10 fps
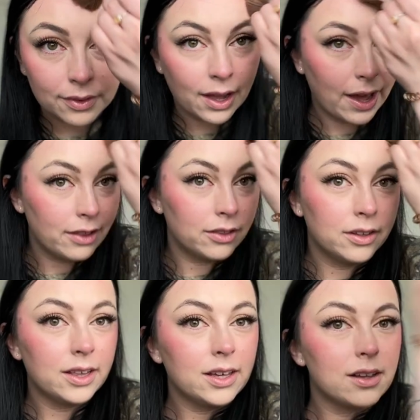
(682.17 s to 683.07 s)
I look
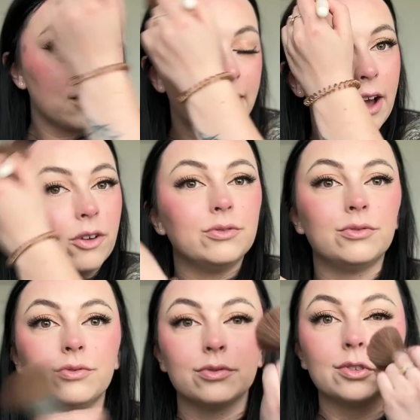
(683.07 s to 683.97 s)
like a clown,
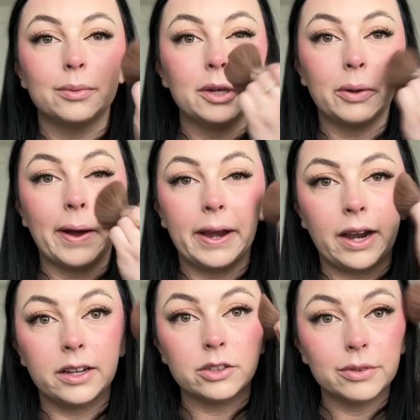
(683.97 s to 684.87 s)
to be quite
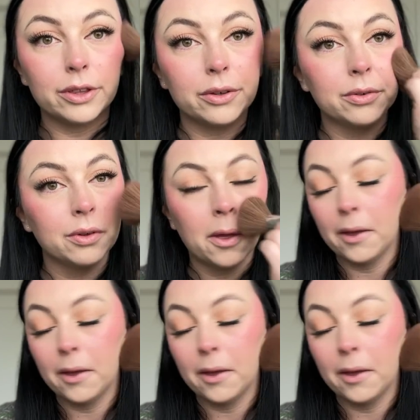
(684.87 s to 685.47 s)
honest with you.